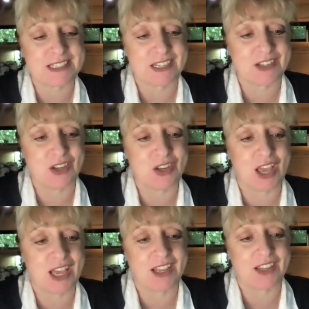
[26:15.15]
And
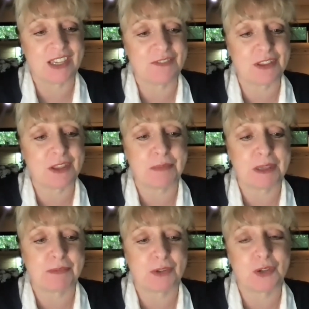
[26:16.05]
even the
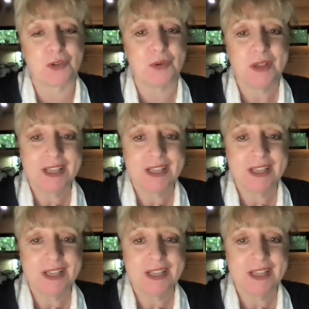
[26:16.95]
people who